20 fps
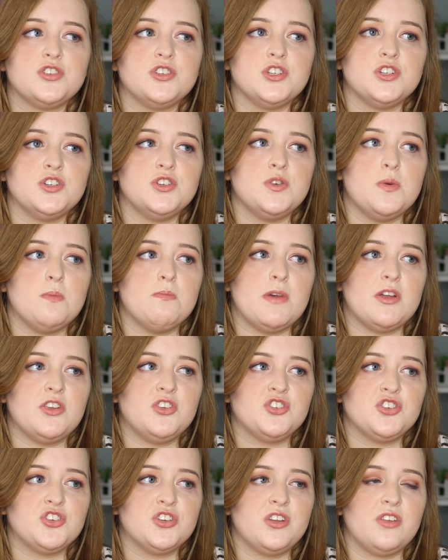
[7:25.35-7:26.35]
to
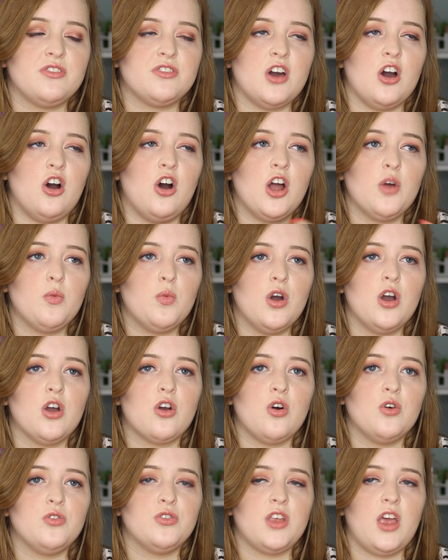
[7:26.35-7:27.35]
mention is that I
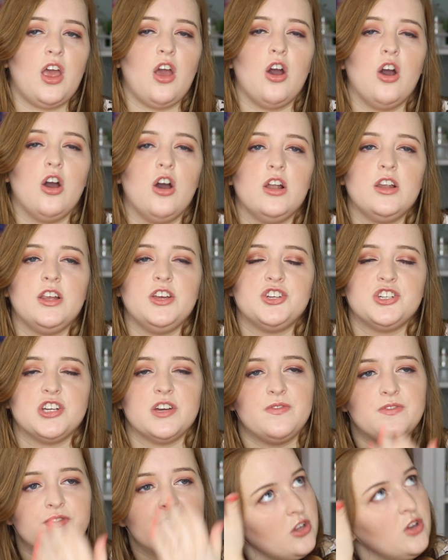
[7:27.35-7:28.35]
work on the early
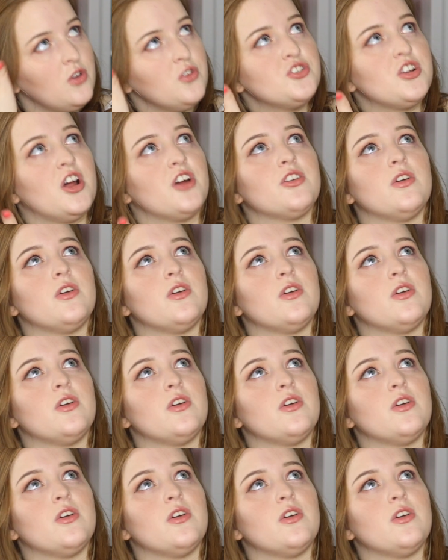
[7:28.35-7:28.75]
shifts usually.